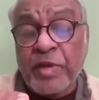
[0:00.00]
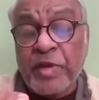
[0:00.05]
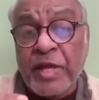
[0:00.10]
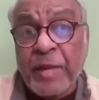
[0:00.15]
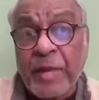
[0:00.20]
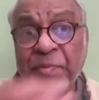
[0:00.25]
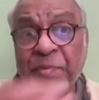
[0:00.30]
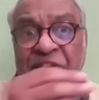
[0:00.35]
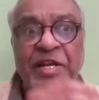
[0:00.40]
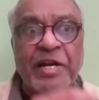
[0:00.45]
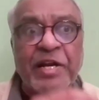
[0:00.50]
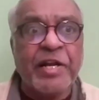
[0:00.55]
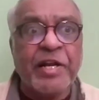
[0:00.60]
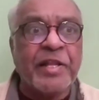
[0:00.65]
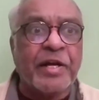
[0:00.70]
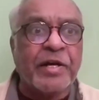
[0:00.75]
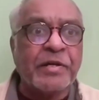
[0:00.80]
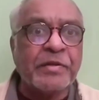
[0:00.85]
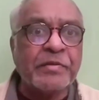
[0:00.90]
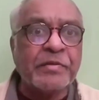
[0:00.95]
Happiest
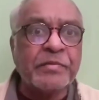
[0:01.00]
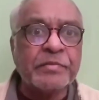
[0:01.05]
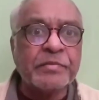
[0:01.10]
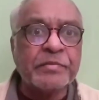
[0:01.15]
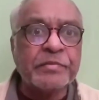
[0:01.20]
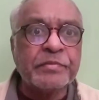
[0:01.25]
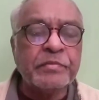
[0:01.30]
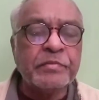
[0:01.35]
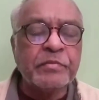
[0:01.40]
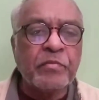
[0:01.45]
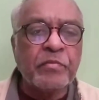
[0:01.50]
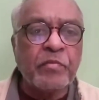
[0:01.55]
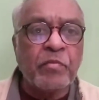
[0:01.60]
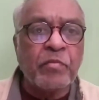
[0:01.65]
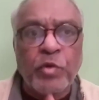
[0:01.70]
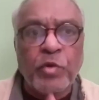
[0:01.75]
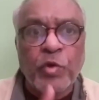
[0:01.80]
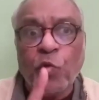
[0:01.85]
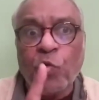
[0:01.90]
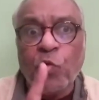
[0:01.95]
Lalitha.
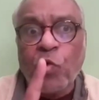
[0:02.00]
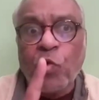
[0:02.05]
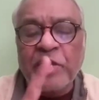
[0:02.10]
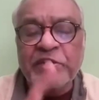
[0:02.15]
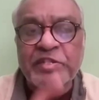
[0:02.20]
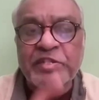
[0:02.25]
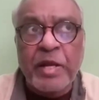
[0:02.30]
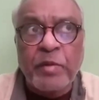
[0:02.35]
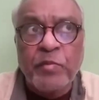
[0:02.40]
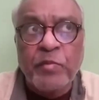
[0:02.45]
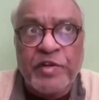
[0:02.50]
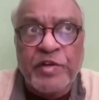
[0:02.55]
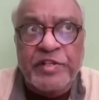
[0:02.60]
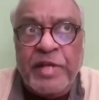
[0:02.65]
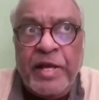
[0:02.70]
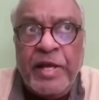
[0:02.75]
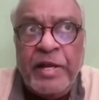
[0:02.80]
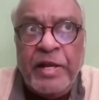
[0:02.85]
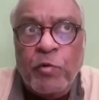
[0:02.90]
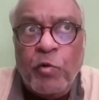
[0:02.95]
You watch their movies
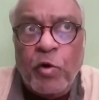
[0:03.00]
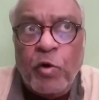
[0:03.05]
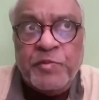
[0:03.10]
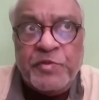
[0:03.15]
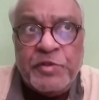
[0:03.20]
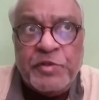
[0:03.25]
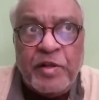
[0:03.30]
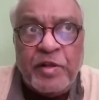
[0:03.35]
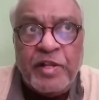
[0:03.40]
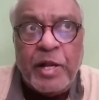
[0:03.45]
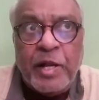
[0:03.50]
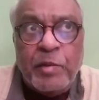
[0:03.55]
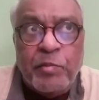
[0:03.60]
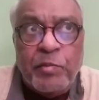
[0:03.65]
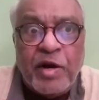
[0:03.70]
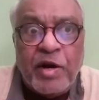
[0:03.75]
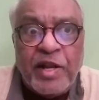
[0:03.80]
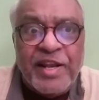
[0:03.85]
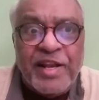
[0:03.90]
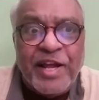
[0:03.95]
and observe their
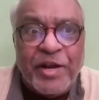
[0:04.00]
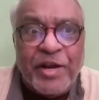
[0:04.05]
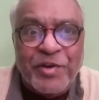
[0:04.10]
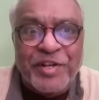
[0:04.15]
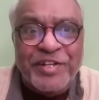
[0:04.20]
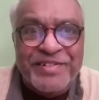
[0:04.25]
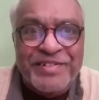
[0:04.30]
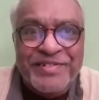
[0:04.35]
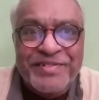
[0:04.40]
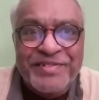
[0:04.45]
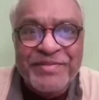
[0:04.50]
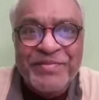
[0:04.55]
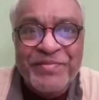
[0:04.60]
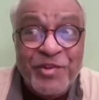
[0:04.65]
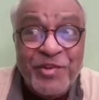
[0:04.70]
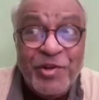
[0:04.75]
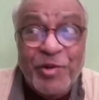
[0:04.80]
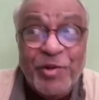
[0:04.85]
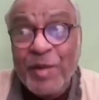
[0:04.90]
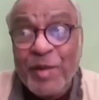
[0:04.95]
body language.
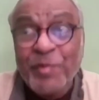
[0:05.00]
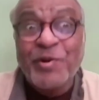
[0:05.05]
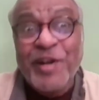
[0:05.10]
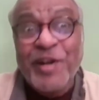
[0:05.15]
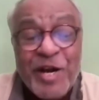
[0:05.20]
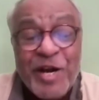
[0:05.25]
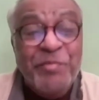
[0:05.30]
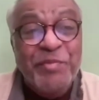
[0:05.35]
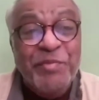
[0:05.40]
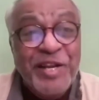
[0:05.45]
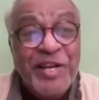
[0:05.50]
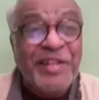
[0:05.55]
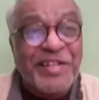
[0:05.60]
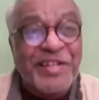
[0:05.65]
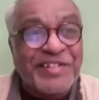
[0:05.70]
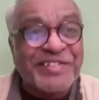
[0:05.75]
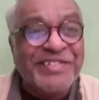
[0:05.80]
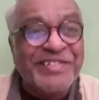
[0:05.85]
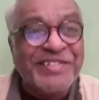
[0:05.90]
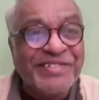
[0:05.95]
You'll be able to learn many
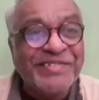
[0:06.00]
things.